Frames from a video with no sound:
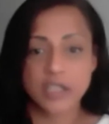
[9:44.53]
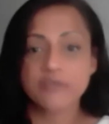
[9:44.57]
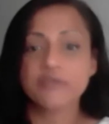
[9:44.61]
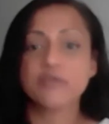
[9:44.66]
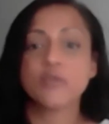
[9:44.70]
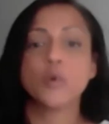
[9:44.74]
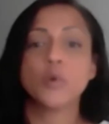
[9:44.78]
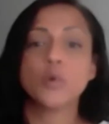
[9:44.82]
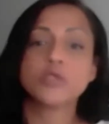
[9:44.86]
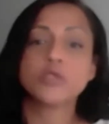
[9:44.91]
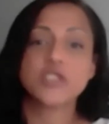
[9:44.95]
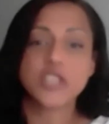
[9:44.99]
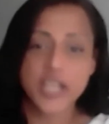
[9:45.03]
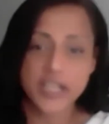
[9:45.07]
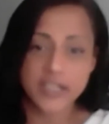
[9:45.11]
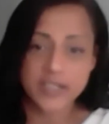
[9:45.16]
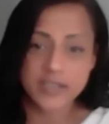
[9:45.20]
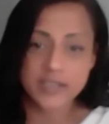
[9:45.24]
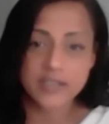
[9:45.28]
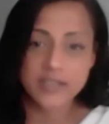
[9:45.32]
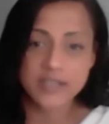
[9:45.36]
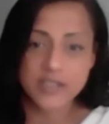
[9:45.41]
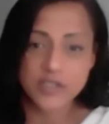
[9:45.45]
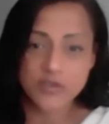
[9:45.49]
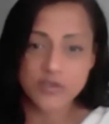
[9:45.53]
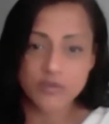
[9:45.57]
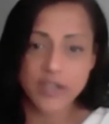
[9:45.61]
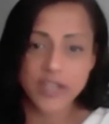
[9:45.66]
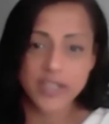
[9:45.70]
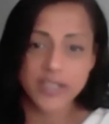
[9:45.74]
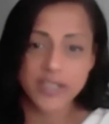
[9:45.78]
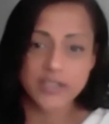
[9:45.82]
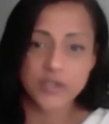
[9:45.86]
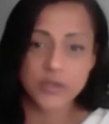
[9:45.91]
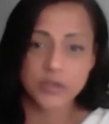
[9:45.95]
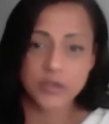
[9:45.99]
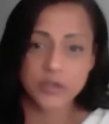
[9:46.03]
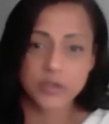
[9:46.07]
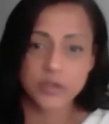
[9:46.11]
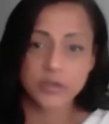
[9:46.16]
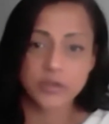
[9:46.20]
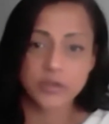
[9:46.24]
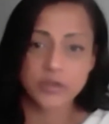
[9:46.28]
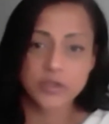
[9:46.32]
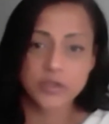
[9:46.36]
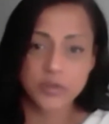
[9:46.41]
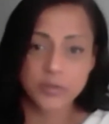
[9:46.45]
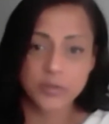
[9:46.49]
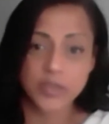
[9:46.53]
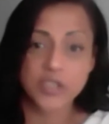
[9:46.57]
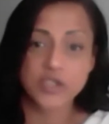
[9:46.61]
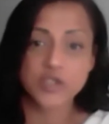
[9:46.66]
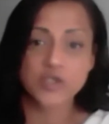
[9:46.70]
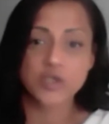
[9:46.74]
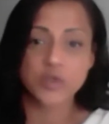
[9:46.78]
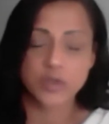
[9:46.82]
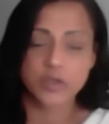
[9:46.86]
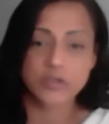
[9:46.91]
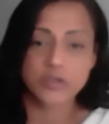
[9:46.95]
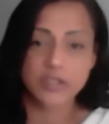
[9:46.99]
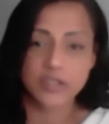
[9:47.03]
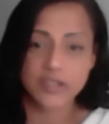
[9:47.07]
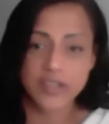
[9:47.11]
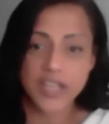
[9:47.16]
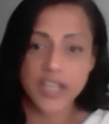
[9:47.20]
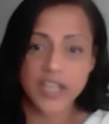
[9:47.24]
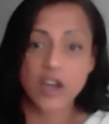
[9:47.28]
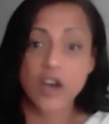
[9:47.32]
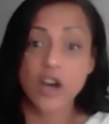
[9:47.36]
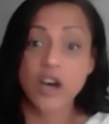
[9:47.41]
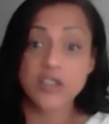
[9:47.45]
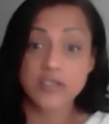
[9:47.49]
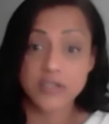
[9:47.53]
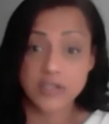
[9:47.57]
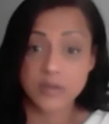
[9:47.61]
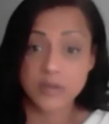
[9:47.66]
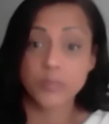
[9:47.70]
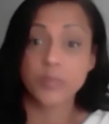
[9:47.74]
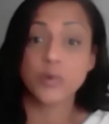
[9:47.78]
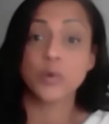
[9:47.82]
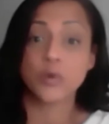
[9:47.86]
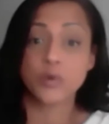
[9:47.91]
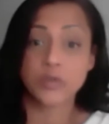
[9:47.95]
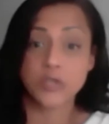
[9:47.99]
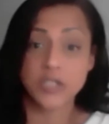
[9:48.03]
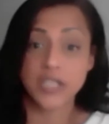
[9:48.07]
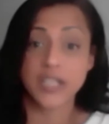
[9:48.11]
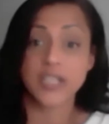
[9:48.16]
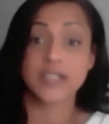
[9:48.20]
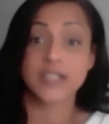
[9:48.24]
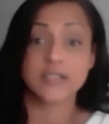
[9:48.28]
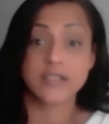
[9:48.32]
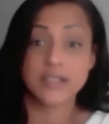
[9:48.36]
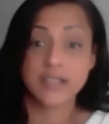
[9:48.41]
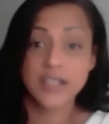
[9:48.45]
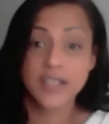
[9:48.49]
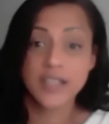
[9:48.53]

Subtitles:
for all genders, right, to ensure that they are supported,